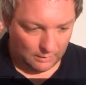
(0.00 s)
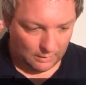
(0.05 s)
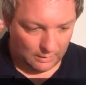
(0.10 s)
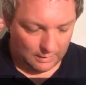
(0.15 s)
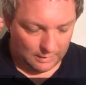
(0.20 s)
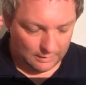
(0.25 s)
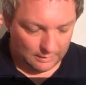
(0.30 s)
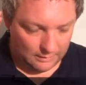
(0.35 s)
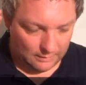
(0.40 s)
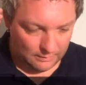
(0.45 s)

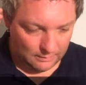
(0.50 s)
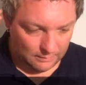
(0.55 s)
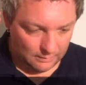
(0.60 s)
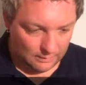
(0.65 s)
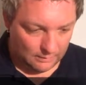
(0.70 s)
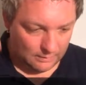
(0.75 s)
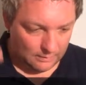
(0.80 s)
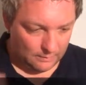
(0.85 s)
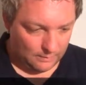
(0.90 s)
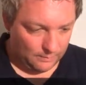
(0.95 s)
it
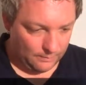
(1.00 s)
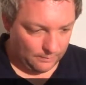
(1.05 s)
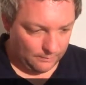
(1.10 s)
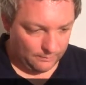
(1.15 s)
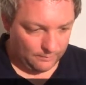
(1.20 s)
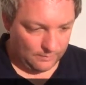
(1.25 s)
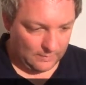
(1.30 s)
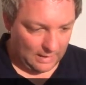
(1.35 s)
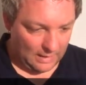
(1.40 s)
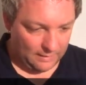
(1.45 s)

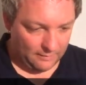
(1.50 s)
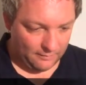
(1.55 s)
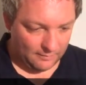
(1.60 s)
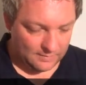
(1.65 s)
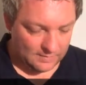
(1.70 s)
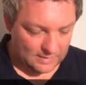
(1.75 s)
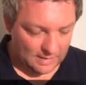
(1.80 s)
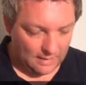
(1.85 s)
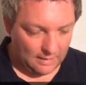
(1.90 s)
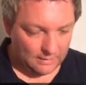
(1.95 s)
kind of,
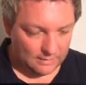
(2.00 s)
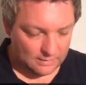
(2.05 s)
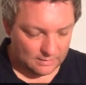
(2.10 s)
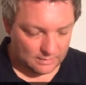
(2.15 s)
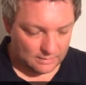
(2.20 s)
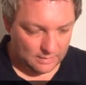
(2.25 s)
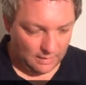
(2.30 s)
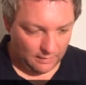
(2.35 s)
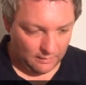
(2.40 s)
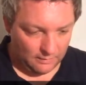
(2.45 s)
it's
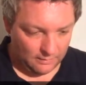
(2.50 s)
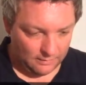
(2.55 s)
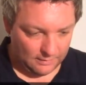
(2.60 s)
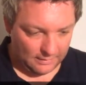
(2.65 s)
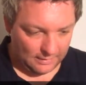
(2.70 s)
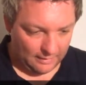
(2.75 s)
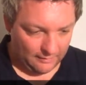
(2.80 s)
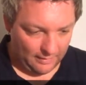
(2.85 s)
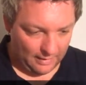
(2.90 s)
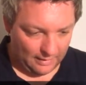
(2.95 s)
another
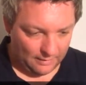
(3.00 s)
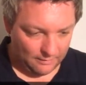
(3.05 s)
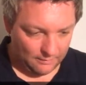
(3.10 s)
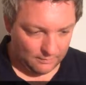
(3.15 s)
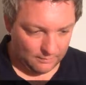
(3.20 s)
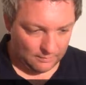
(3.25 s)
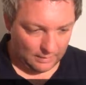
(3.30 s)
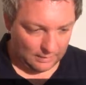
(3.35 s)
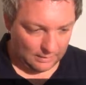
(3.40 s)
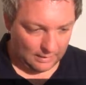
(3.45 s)
thing I've had,
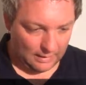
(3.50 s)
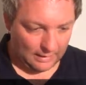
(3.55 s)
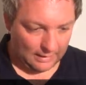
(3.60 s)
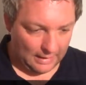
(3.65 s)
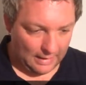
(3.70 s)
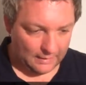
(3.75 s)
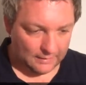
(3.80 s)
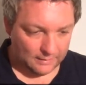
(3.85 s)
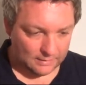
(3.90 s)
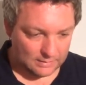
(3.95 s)

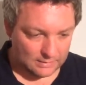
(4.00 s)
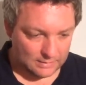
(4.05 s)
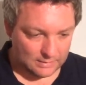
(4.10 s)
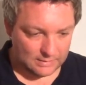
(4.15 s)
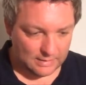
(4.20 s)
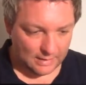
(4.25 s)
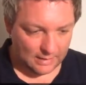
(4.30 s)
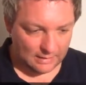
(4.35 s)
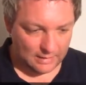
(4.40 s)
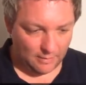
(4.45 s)
again, this is the
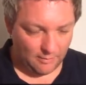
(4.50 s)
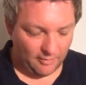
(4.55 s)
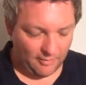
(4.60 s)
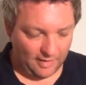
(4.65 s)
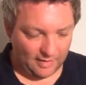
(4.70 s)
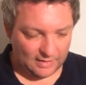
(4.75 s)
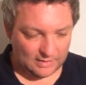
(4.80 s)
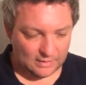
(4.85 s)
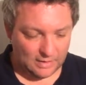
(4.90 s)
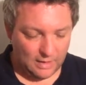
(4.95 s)
second time I've
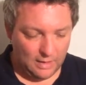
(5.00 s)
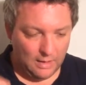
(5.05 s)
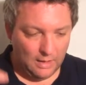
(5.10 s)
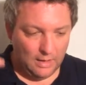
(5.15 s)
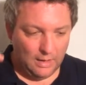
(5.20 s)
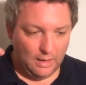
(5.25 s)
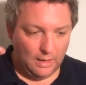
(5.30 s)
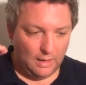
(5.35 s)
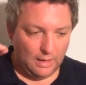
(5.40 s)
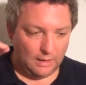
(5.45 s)
had this,
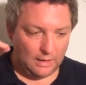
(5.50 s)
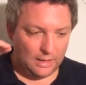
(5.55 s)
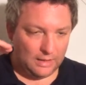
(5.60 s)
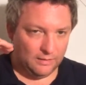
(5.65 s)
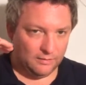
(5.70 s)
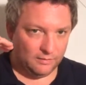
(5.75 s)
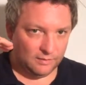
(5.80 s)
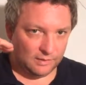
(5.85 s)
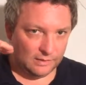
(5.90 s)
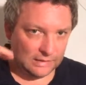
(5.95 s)
it kind
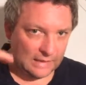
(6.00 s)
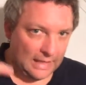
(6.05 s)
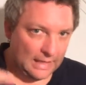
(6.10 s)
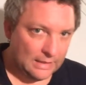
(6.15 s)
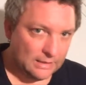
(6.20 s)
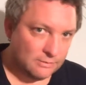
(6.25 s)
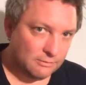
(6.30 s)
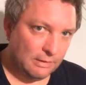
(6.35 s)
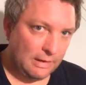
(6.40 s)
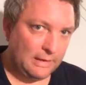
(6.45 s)
of
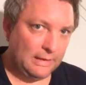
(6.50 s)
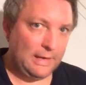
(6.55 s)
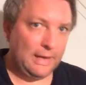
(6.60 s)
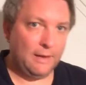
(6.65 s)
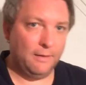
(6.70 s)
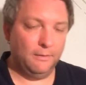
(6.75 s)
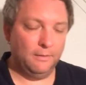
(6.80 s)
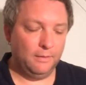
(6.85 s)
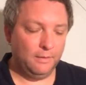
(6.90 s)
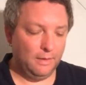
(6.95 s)
lays right
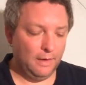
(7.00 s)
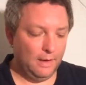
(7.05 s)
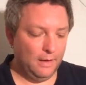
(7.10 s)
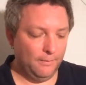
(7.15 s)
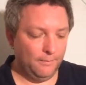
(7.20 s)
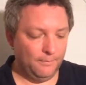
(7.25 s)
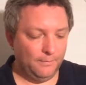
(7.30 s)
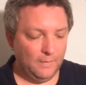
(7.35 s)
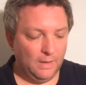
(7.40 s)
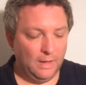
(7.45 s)
down.
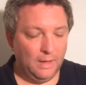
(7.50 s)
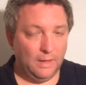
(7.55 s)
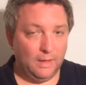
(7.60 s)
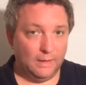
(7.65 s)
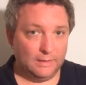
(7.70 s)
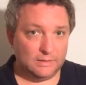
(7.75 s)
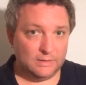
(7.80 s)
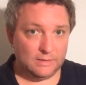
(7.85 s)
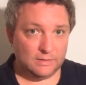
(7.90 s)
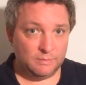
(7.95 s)

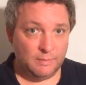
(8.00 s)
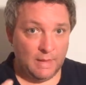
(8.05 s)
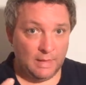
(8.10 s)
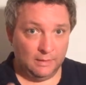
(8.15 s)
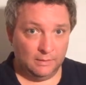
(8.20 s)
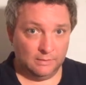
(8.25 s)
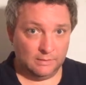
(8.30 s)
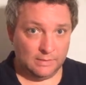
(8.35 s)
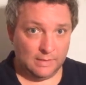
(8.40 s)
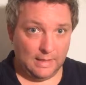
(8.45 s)
It
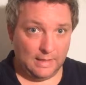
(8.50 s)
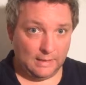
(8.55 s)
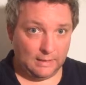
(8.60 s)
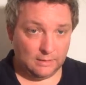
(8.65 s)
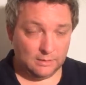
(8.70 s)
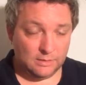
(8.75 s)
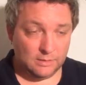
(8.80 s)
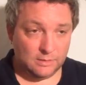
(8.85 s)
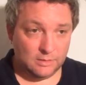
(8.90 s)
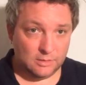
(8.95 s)
smells like
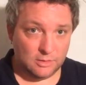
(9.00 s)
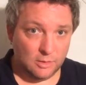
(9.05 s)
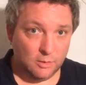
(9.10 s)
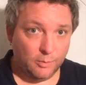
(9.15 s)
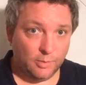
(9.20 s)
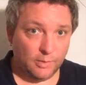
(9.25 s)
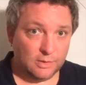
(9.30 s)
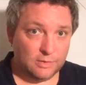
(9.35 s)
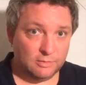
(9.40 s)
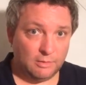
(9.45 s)

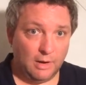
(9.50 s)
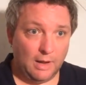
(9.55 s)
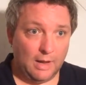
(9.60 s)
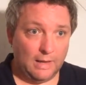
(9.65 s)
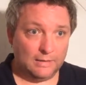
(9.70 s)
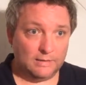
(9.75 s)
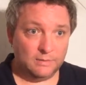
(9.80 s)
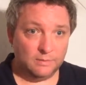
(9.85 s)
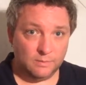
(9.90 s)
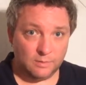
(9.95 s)
super
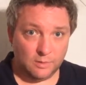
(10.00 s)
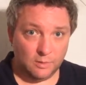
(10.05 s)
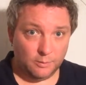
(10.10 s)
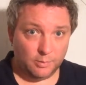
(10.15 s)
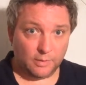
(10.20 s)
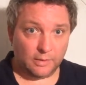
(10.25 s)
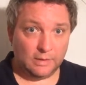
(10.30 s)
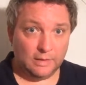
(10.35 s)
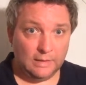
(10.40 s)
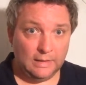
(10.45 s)
dry,
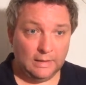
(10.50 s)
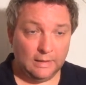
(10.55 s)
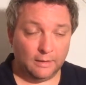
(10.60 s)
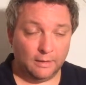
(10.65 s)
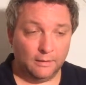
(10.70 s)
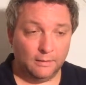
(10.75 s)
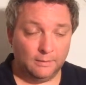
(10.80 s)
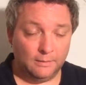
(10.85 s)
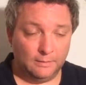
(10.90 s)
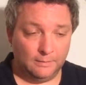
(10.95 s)
super
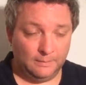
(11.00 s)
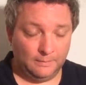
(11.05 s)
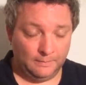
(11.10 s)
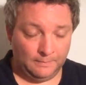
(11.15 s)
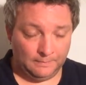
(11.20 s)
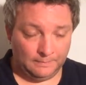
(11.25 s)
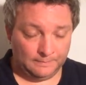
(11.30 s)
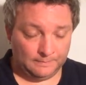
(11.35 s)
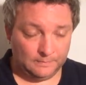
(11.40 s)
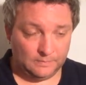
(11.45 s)
clear,
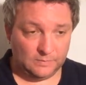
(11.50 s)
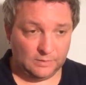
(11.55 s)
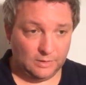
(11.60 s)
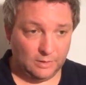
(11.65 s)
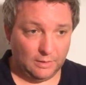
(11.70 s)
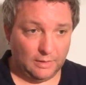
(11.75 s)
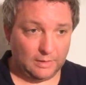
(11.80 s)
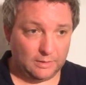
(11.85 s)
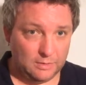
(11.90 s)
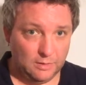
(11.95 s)

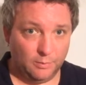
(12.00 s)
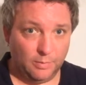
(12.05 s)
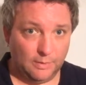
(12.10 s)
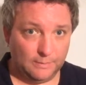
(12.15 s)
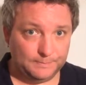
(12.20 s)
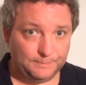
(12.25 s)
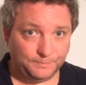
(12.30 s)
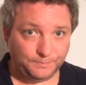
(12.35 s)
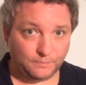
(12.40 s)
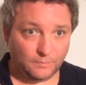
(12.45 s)
so like super